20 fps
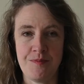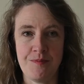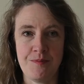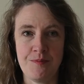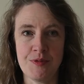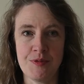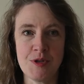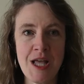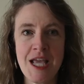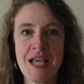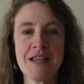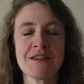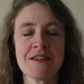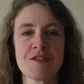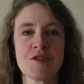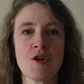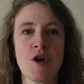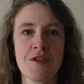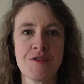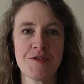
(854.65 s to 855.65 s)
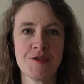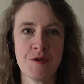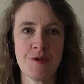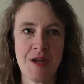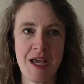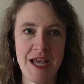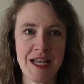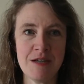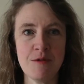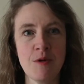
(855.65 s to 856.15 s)
playing this concert
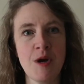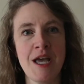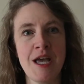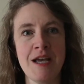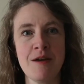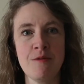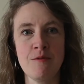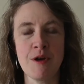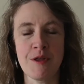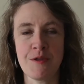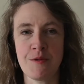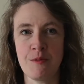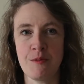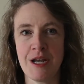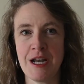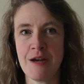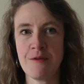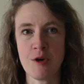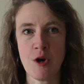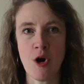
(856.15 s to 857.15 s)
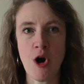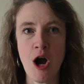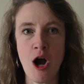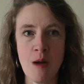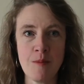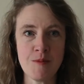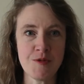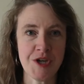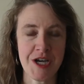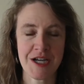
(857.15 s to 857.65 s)
anyway with whatever
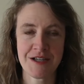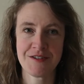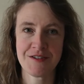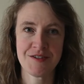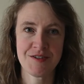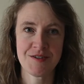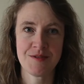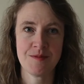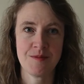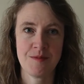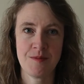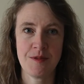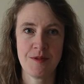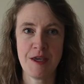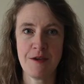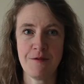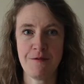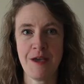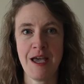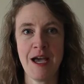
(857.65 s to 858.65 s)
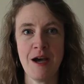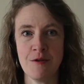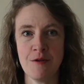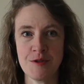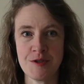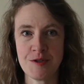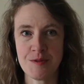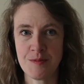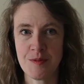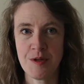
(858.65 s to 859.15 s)
objects they
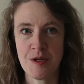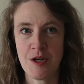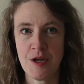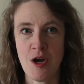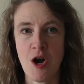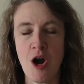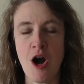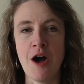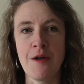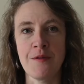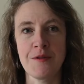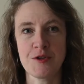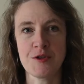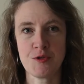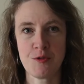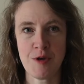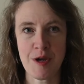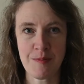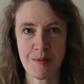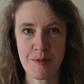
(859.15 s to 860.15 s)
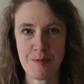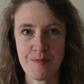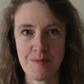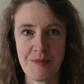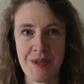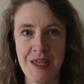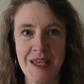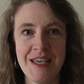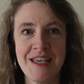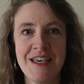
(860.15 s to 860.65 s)
found on the trip.
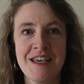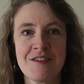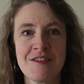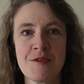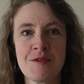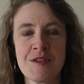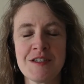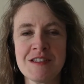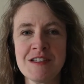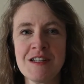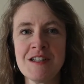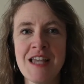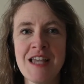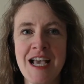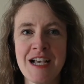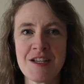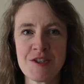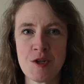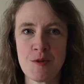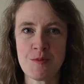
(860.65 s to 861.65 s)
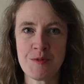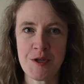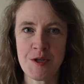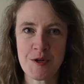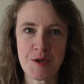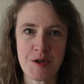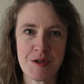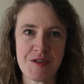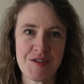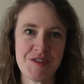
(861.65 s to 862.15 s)
So this little excerpt that you're
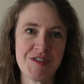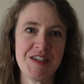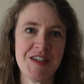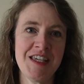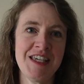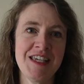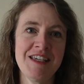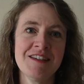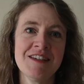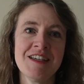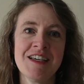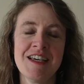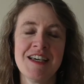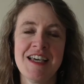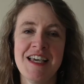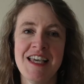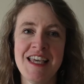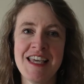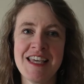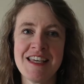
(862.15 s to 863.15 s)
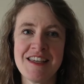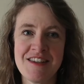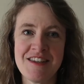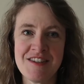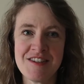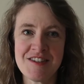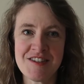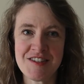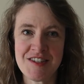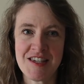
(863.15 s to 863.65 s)
going to see
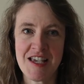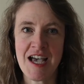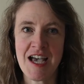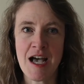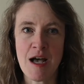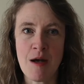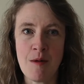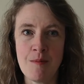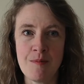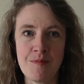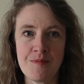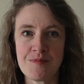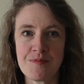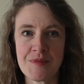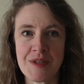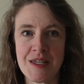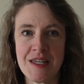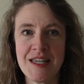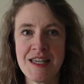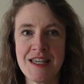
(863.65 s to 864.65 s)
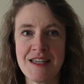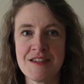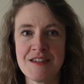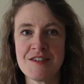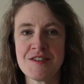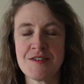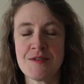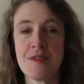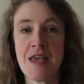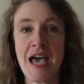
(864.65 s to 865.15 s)
is
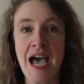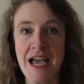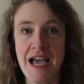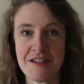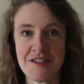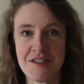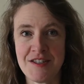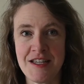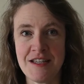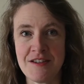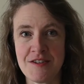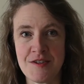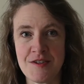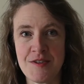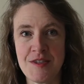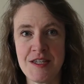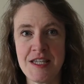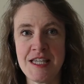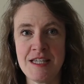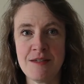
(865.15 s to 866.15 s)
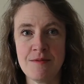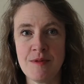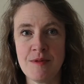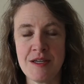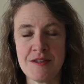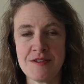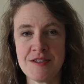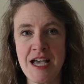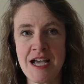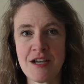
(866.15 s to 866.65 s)
that.
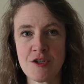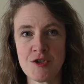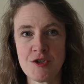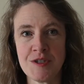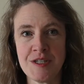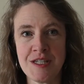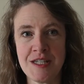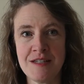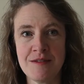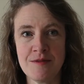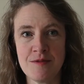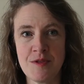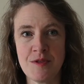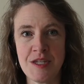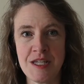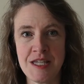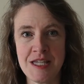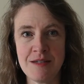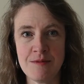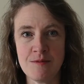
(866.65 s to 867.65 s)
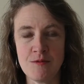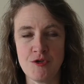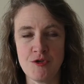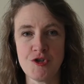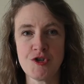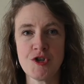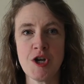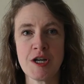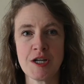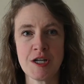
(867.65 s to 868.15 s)
It's actually the
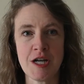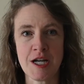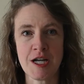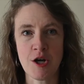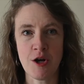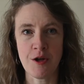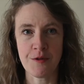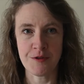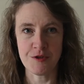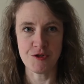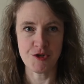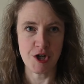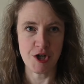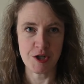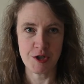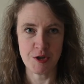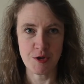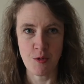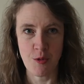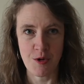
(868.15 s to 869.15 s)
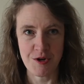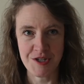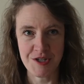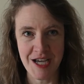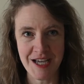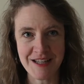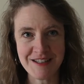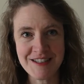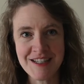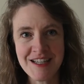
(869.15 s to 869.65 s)
junk, I call it the junk quartet.